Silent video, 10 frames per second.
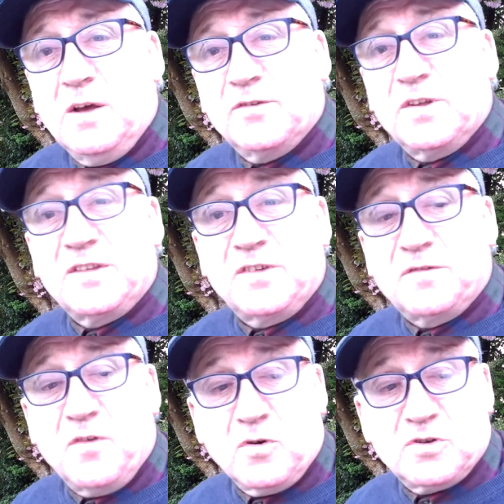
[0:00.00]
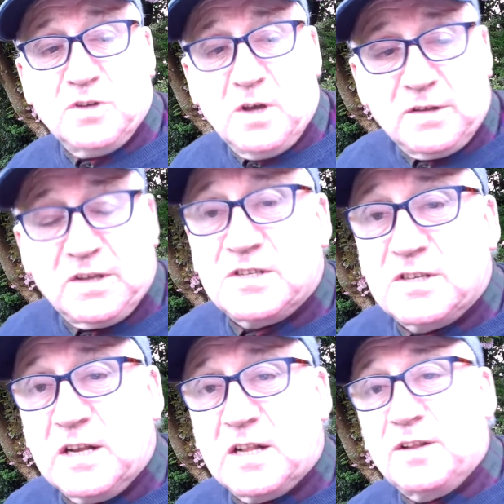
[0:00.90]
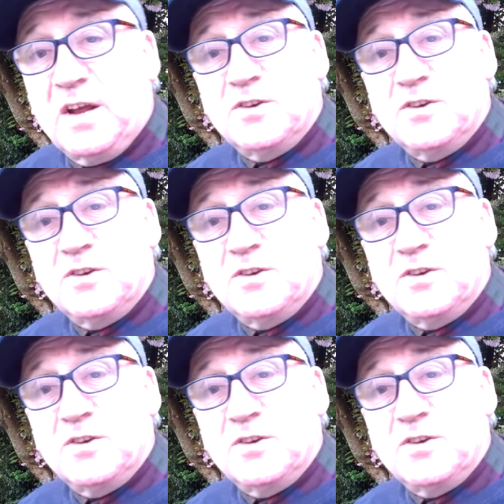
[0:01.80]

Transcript: So that's it, folks. This is a little thing